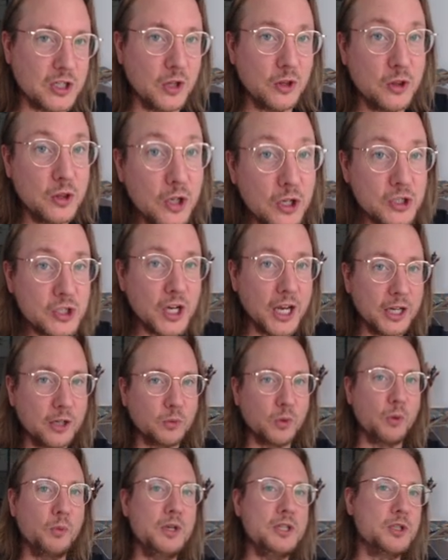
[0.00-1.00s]
the channel
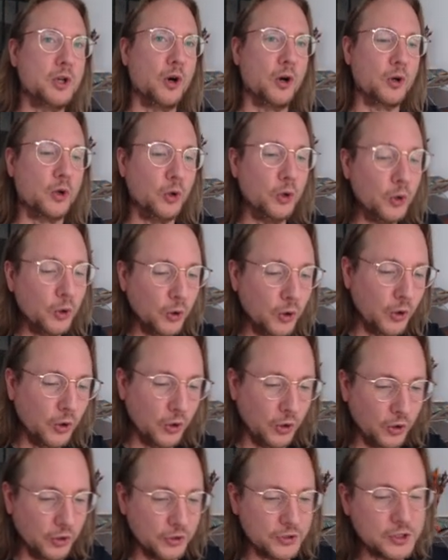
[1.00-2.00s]
where we talk
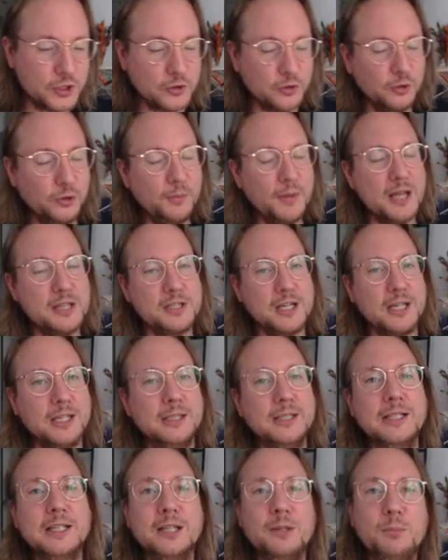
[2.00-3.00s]
old school magic.
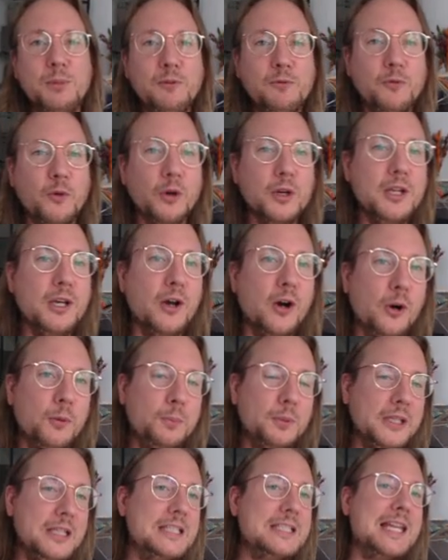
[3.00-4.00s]
Before you go,
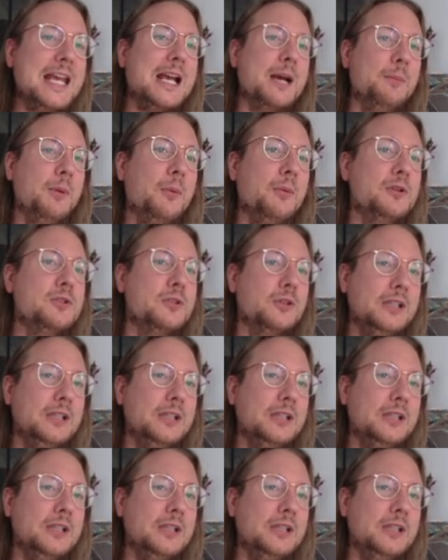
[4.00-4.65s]
please take a moment to